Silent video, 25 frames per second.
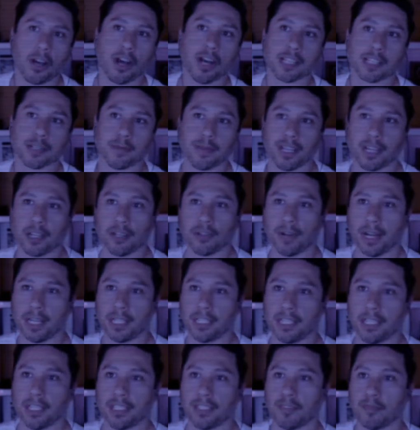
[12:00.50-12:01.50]
He's not
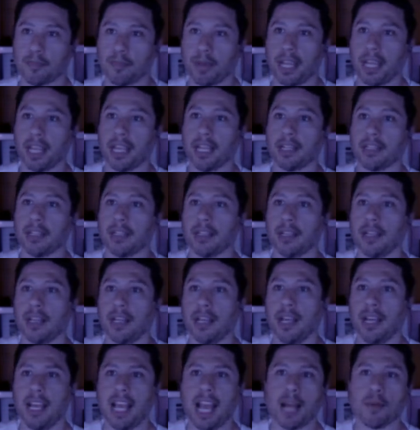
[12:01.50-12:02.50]
entitled to that
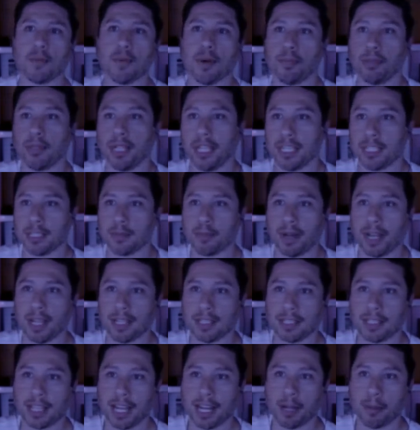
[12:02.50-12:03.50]
He's not entitled to that
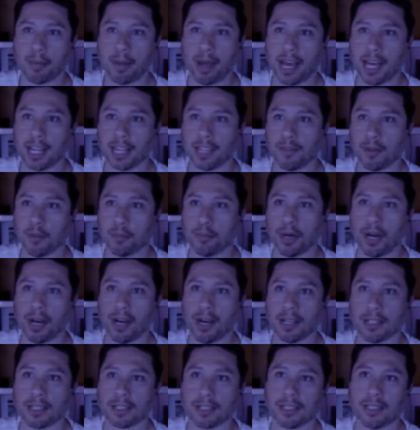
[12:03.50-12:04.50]
appreciation. Nobody
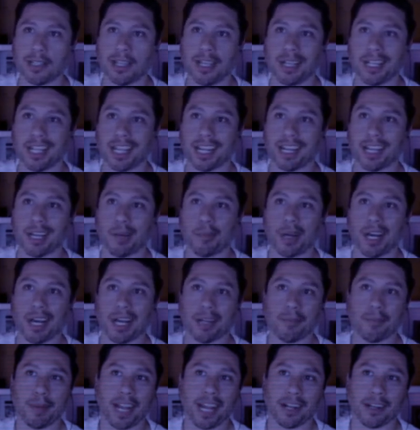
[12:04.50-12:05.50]
is.
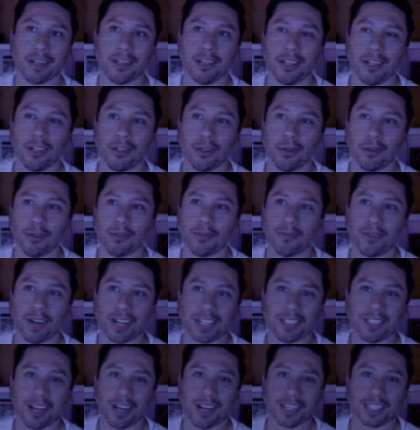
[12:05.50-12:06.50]
If you can't add
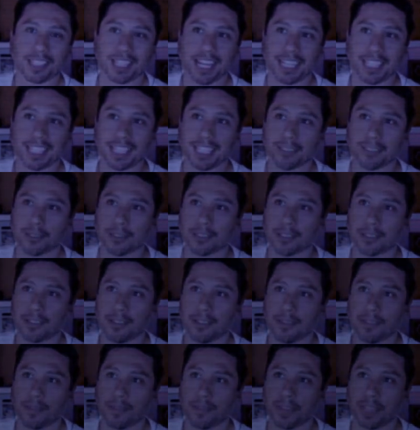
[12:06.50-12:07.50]
value to somebody besides
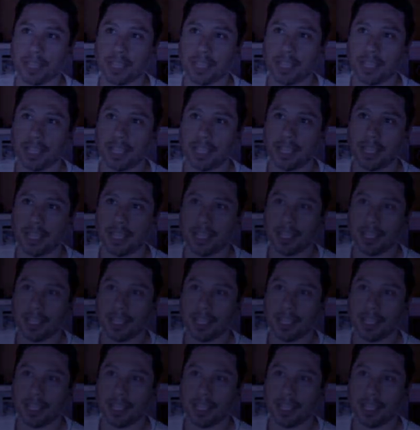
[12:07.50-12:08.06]
your paycheck,